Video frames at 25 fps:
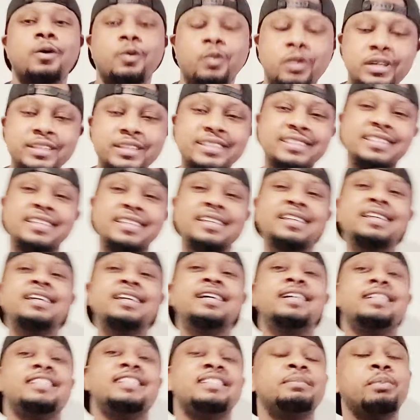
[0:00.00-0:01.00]
What's
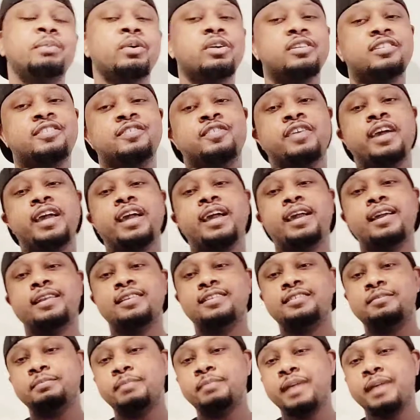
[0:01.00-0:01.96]
good, sports fans?